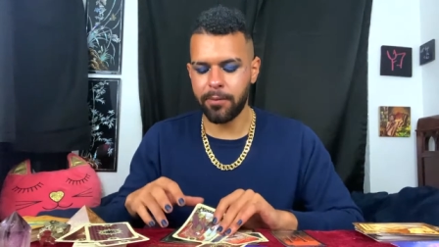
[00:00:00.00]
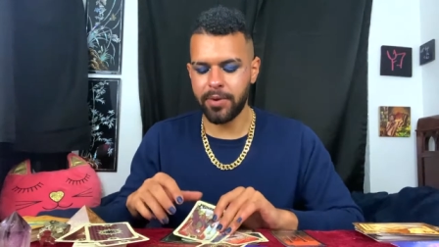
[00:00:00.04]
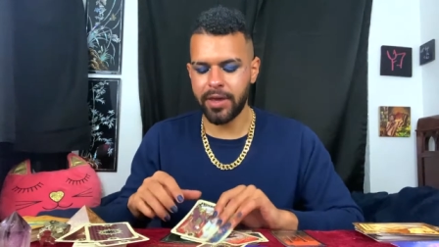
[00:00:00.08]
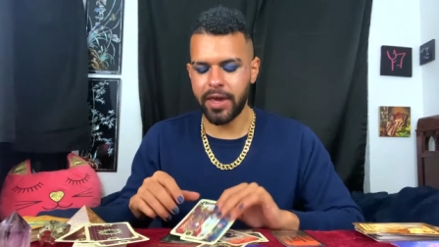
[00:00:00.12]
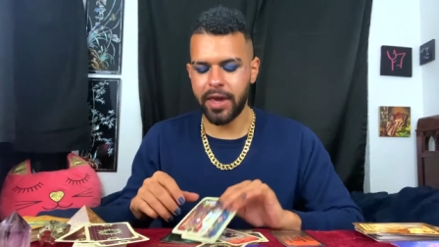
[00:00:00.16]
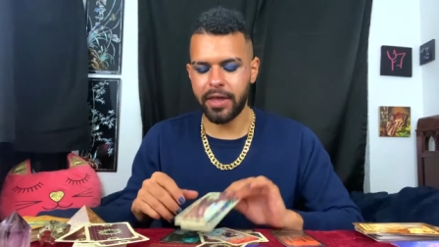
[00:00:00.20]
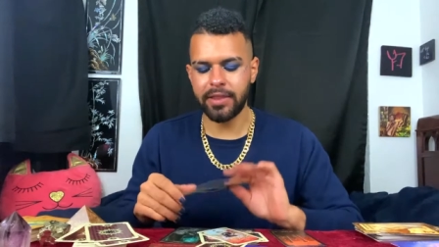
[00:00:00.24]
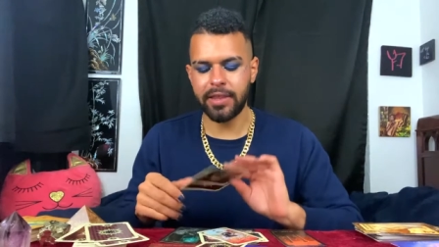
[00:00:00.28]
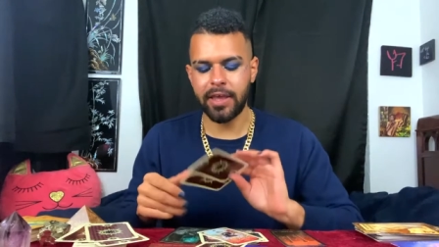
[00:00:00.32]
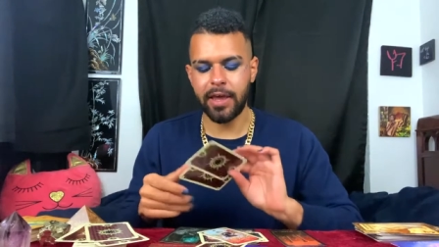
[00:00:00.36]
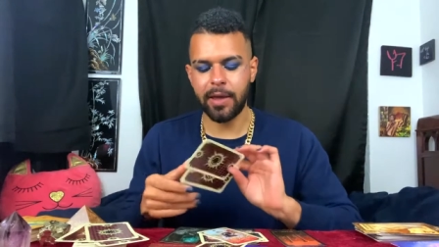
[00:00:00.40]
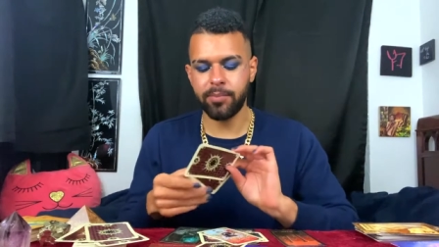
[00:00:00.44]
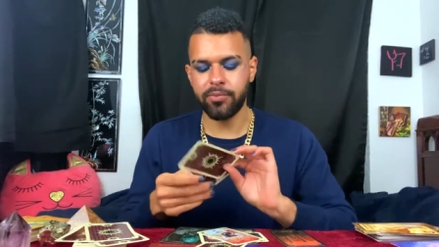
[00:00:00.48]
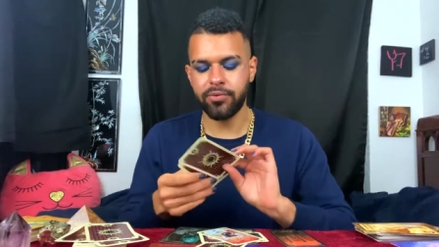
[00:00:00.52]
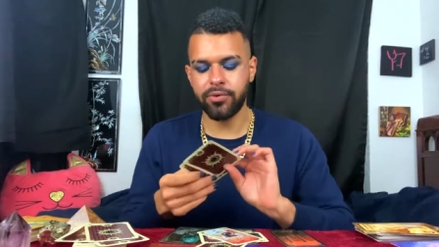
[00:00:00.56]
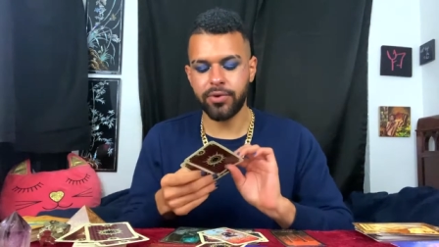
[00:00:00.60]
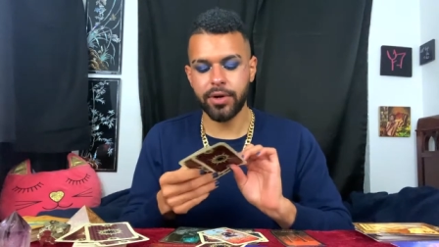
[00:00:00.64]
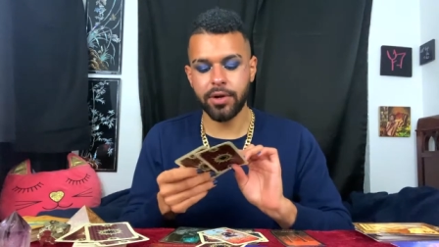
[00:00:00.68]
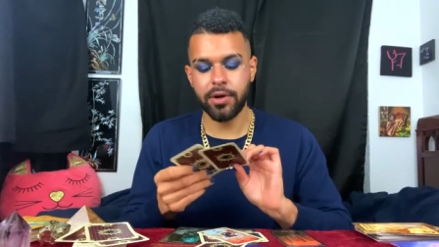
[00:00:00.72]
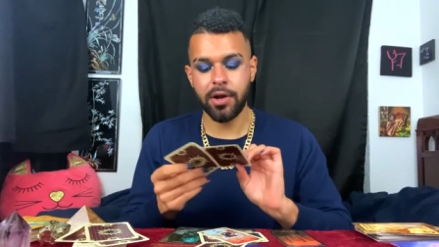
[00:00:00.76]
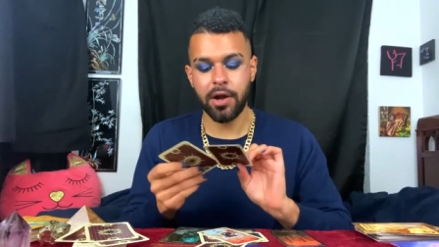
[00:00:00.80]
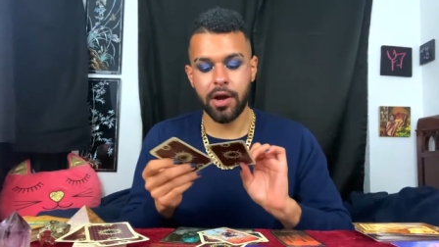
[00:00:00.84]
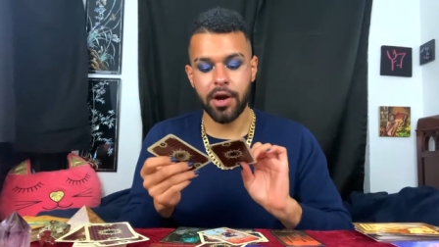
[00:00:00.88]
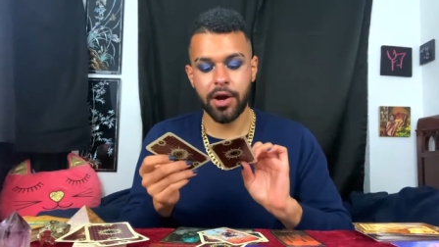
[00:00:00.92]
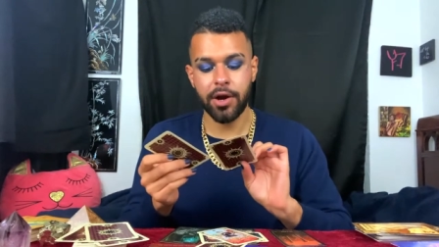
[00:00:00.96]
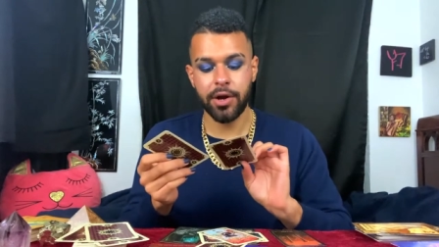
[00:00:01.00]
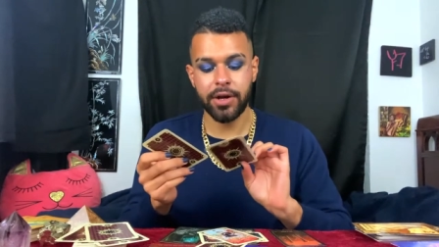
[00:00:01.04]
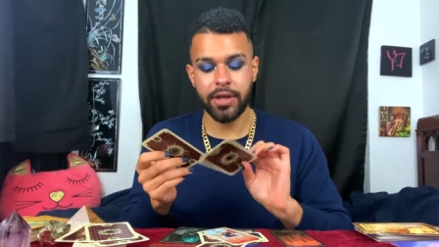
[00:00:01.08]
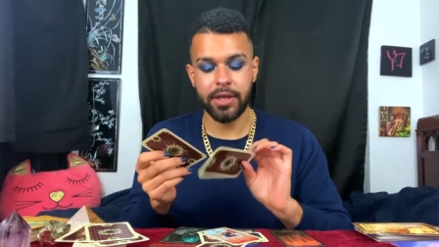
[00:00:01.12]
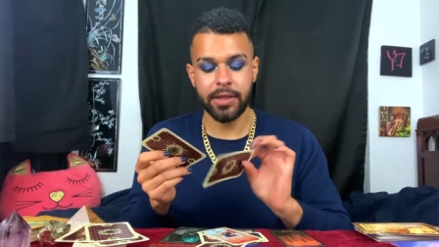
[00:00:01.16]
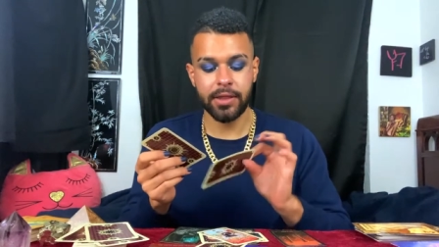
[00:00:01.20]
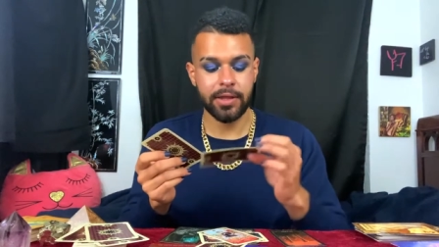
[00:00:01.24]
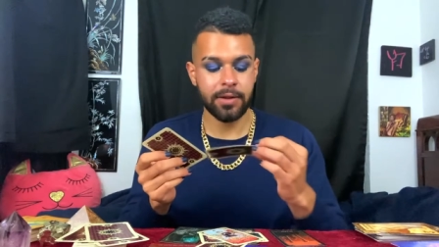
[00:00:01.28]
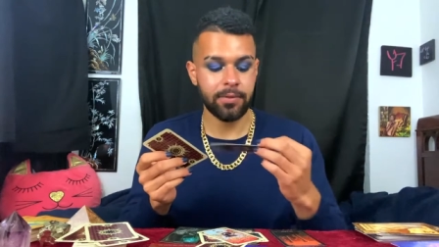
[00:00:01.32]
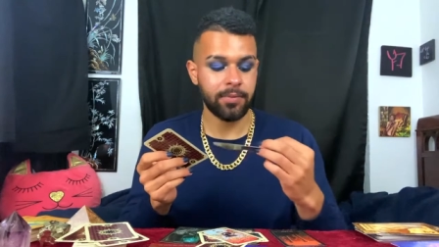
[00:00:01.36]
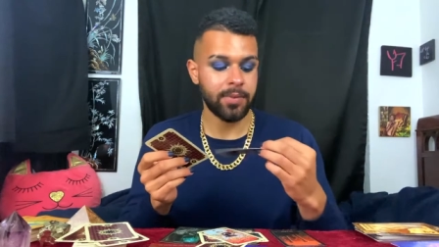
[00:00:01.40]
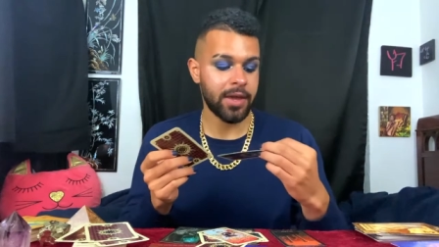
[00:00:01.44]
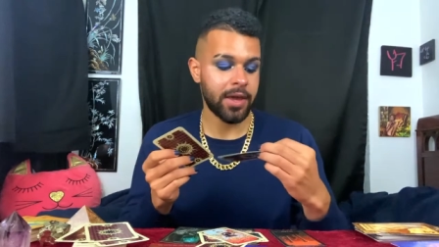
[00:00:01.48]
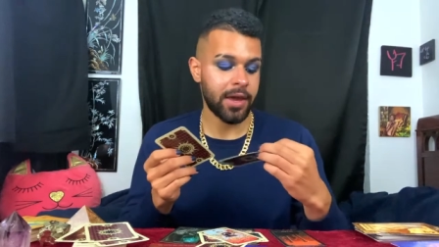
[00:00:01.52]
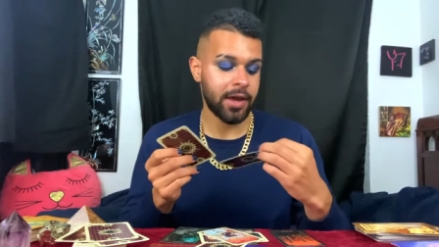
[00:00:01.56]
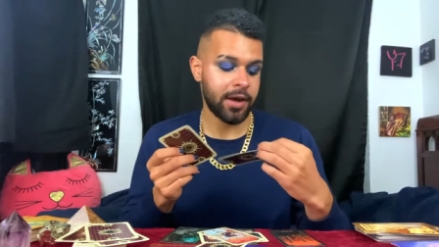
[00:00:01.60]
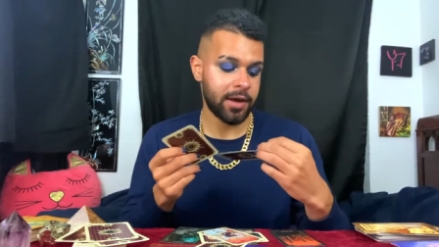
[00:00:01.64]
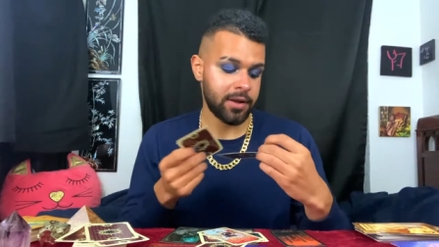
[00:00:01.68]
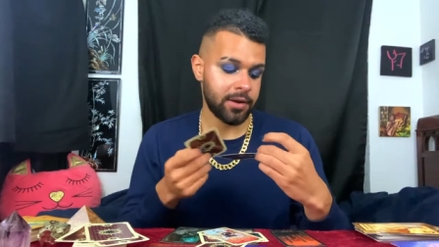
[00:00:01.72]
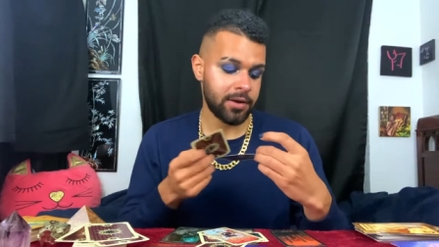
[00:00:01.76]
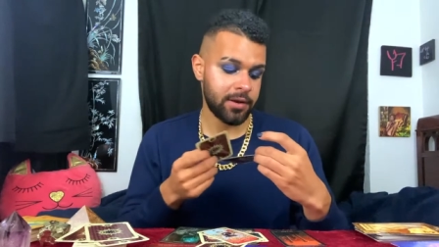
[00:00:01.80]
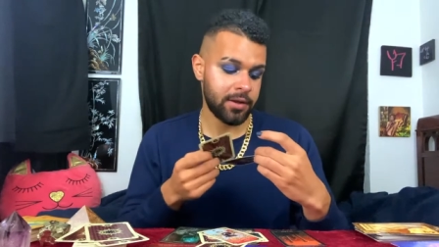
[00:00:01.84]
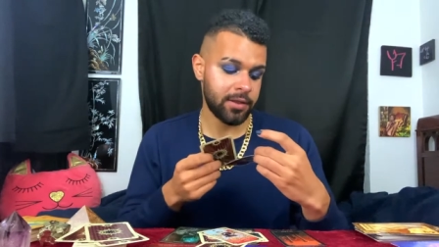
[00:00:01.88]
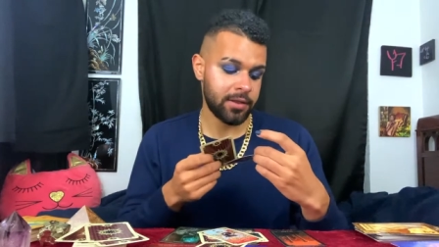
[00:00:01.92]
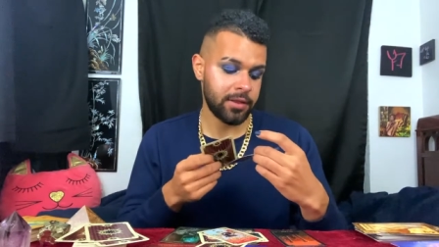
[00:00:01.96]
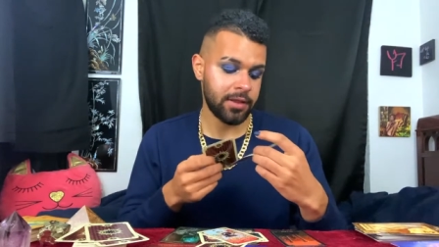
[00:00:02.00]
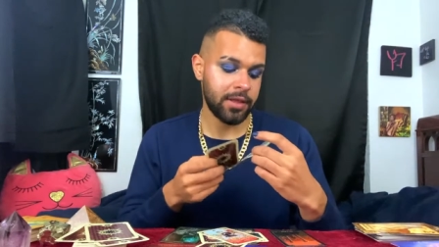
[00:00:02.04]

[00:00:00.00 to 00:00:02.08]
We have the Emperor card, and then we had